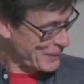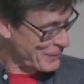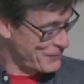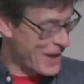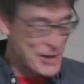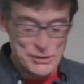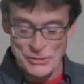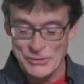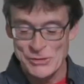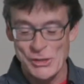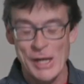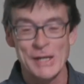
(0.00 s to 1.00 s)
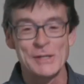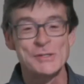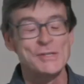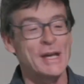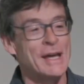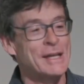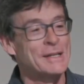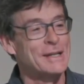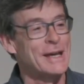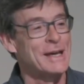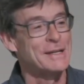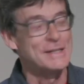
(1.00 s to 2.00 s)
Fashion's changed and
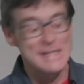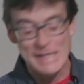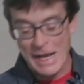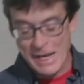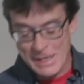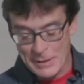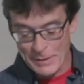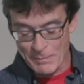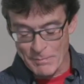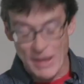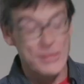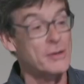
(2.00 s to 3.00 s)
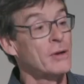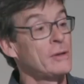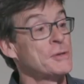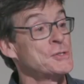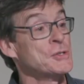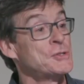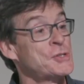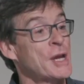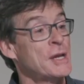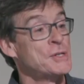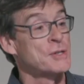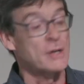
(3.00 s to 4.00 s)
EA methodologies
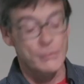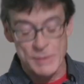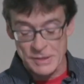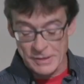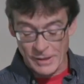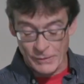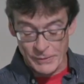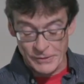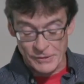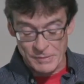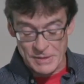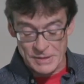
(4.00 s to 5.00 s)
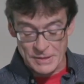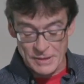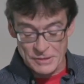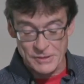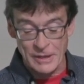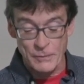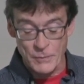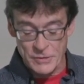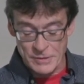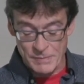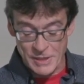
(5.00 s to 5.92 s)
change, and are we going to be sticking with them?